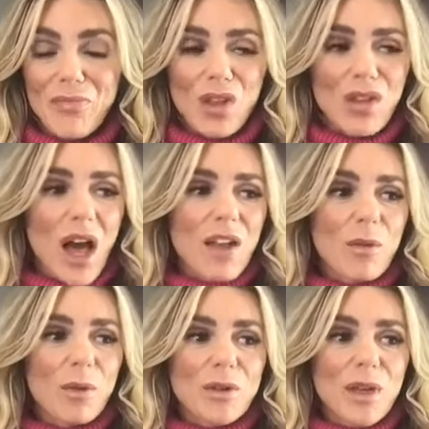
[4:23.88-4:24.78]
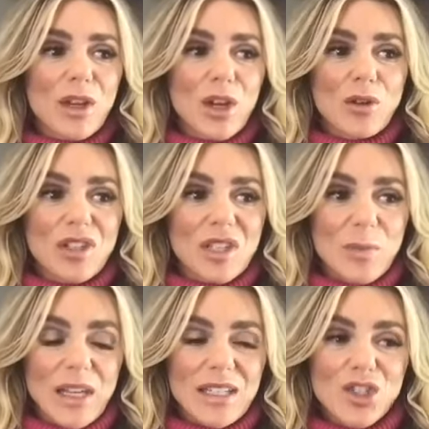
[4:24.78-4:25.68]
A lot of what we're doing in the coaching
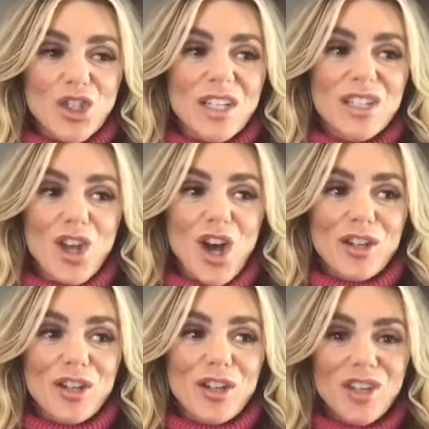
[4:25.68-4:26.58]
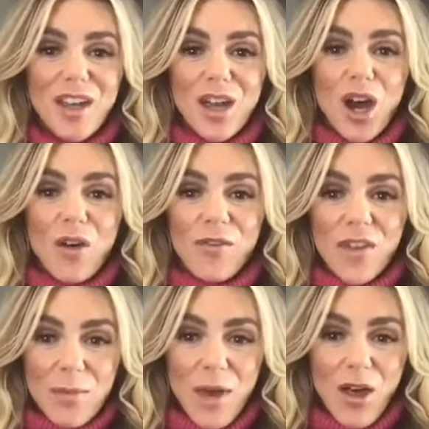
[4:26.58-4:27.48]
space, I just launched a
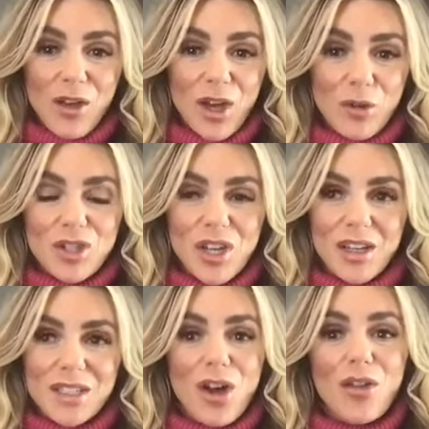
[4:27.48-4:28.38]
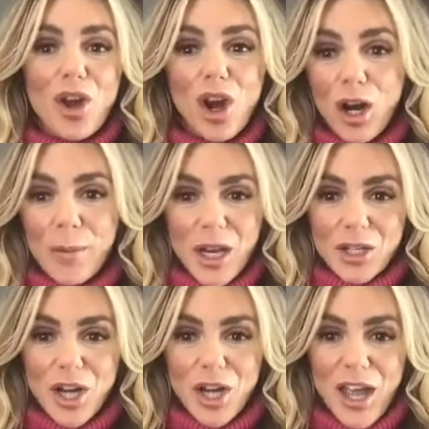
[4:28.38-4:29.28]
female coaching. It's called the Harmony
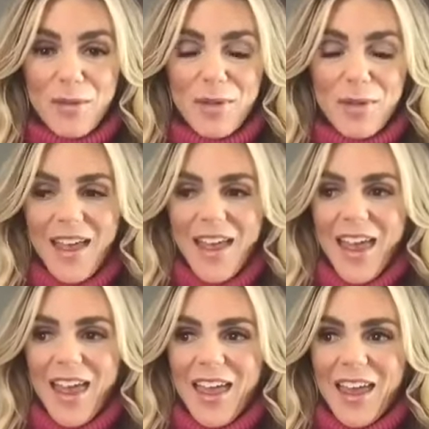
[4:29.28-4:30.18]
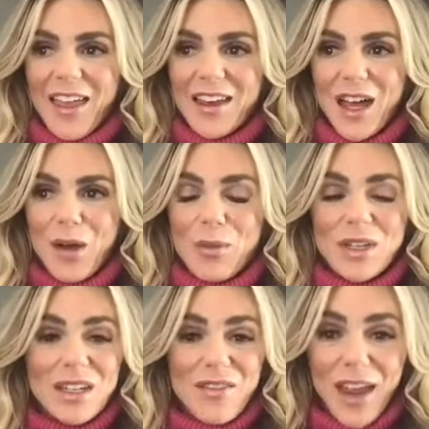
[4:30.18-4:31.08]
Tribe. And um, we
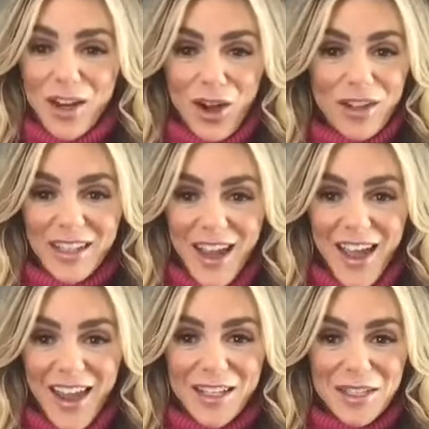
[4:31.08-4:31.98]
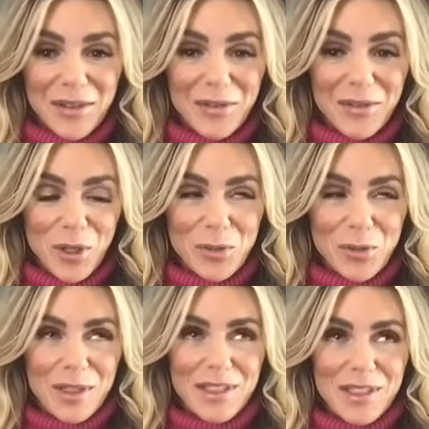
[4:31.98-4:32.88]
did an event called Ignite, which
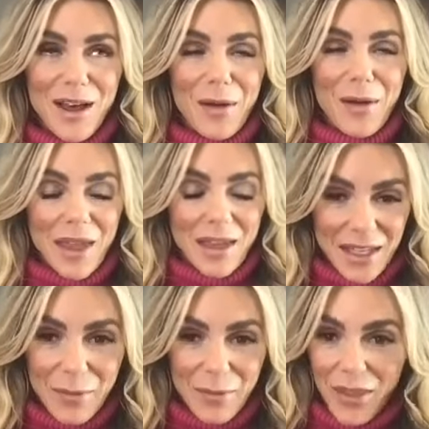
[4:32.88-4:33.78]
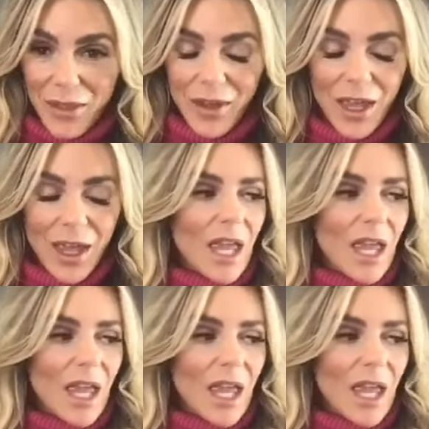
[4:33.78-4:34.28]
was amazing by the way